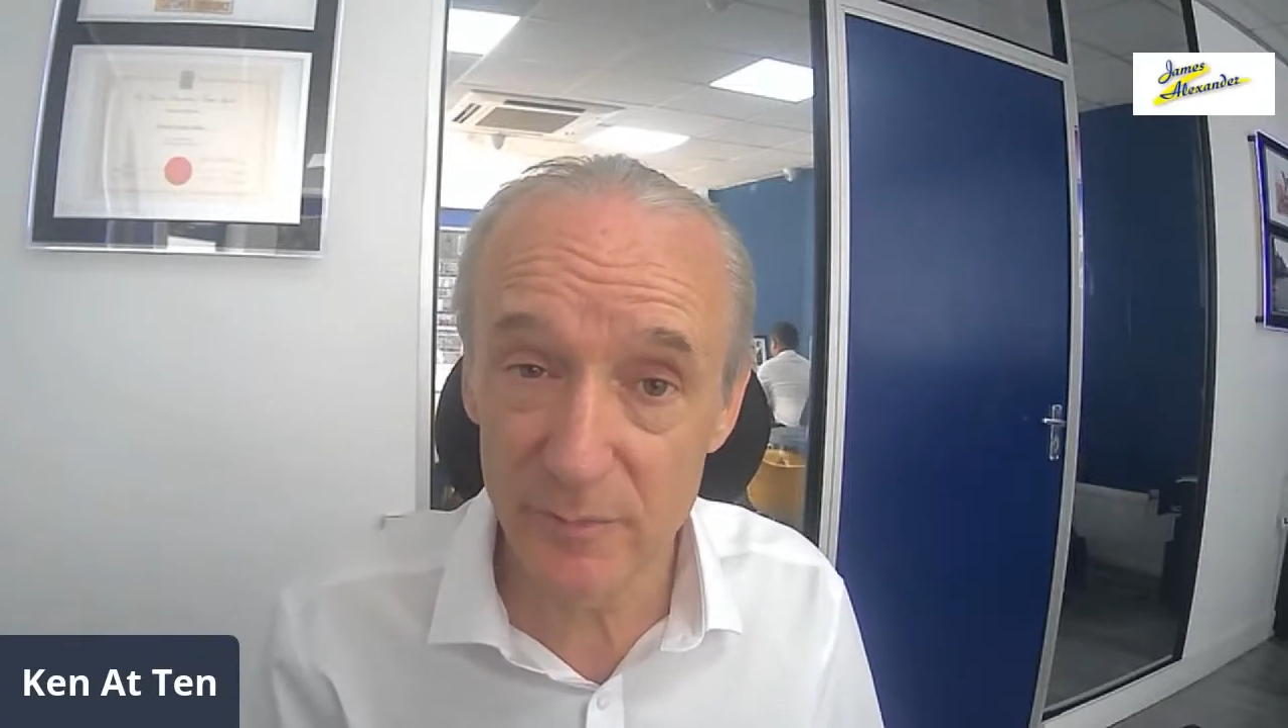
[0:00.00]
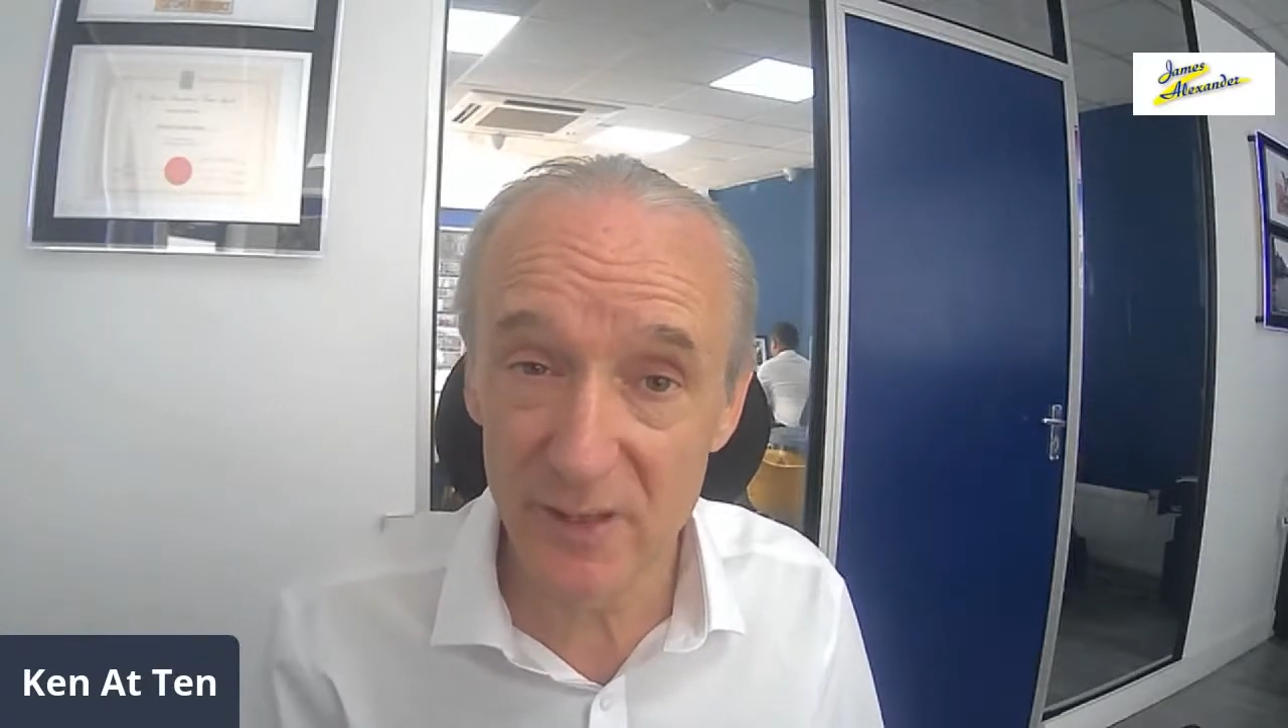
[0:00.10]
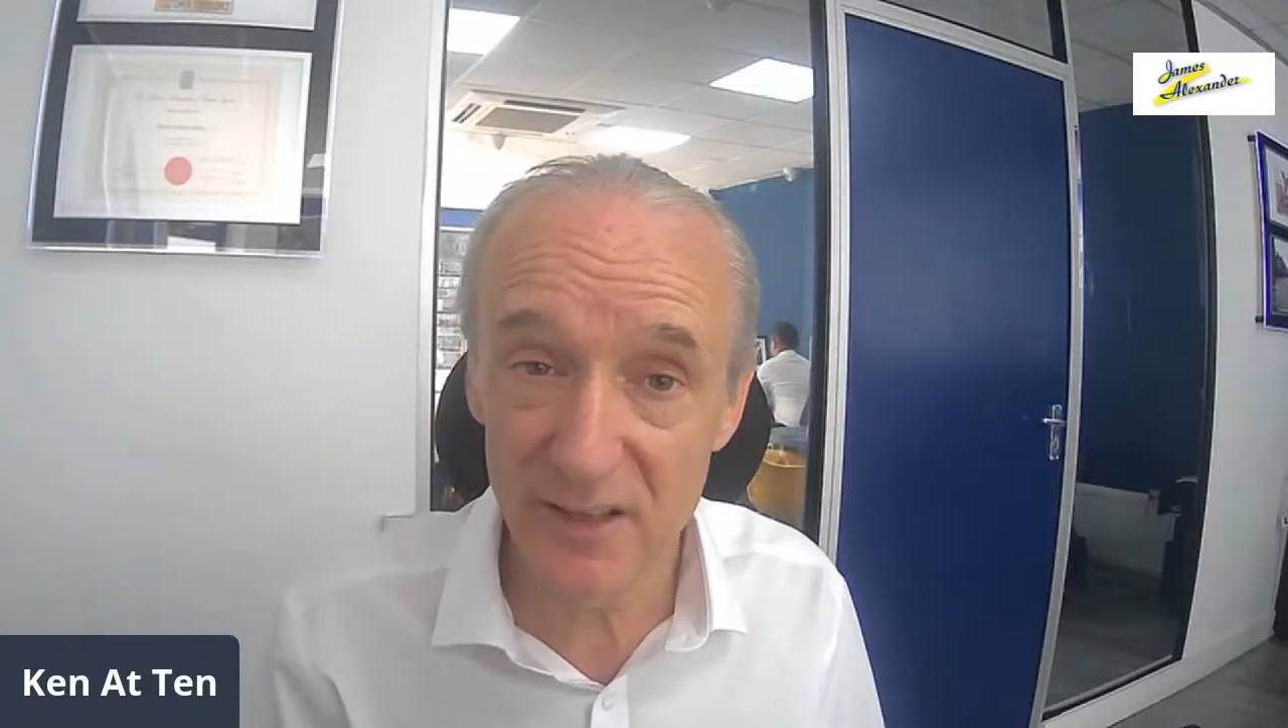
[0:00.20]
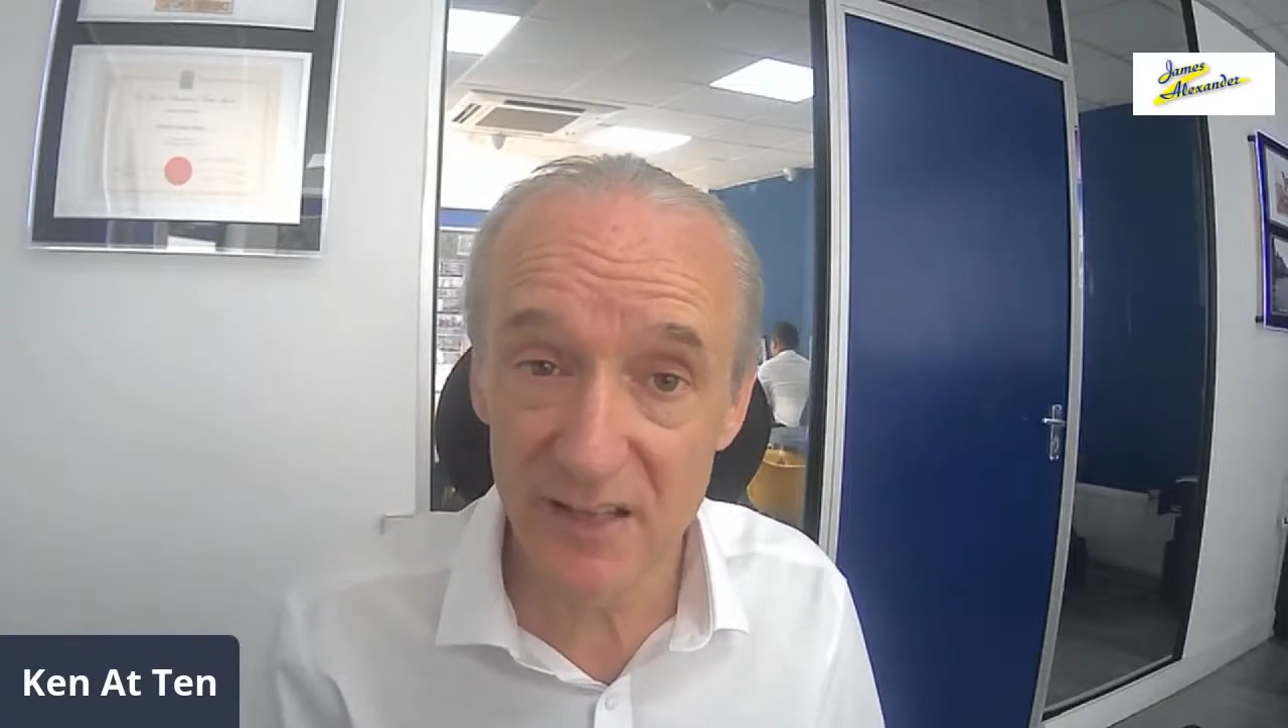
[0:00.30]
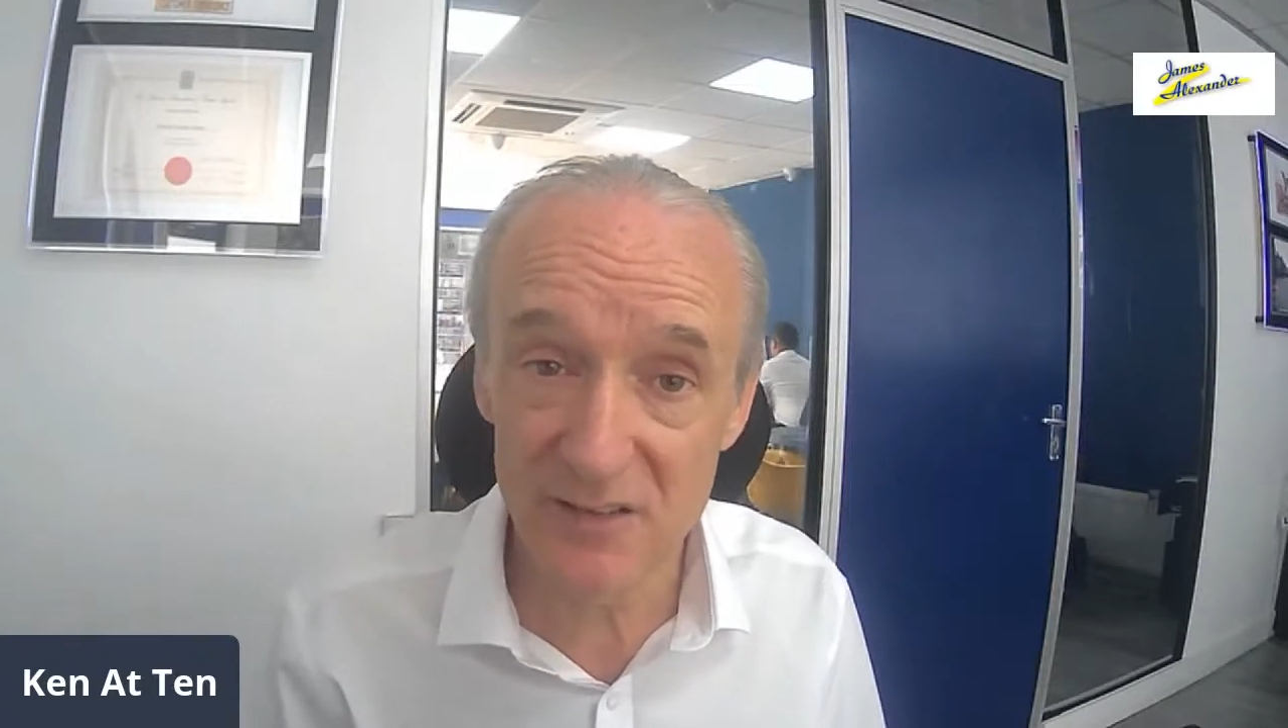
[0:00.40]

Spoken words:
by getting